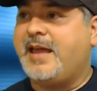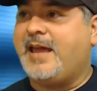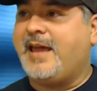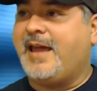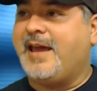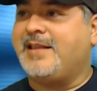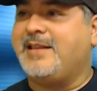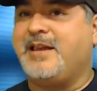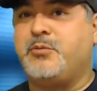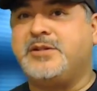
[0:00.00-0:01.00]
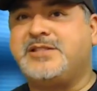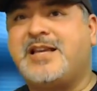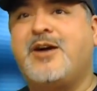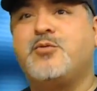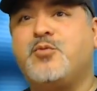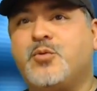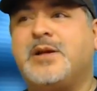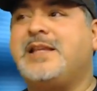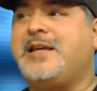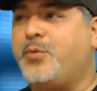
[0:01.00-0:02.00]
And it would sound
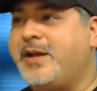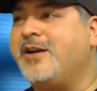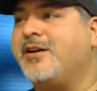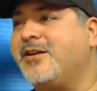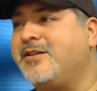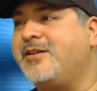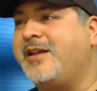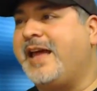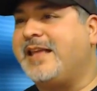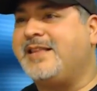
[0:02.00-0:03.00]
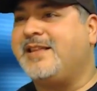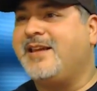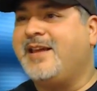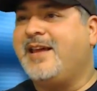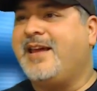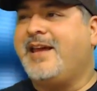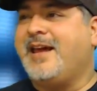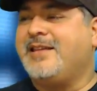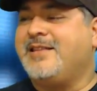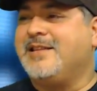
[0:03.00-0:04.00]
really weird, and
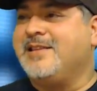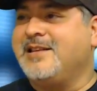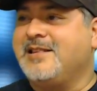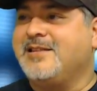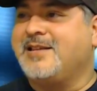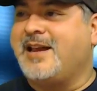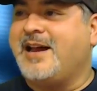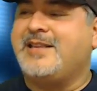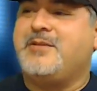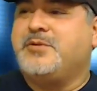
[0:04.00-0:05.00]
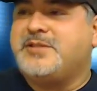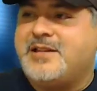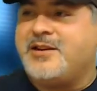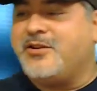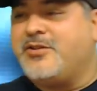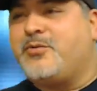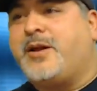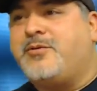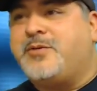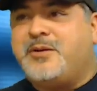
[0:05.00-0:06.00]
the little guy that was in here in the Red
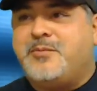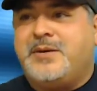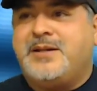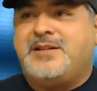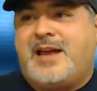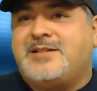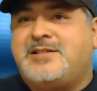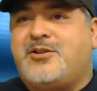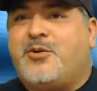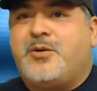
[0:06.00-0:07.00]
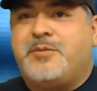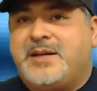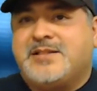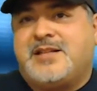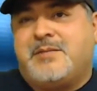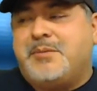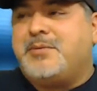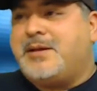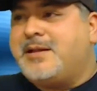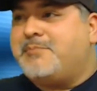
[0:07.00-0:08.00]
Room, he would be dancing all weird because they'd be
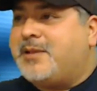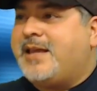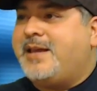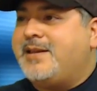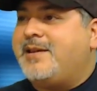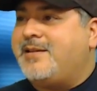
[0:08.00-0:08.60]
playing it,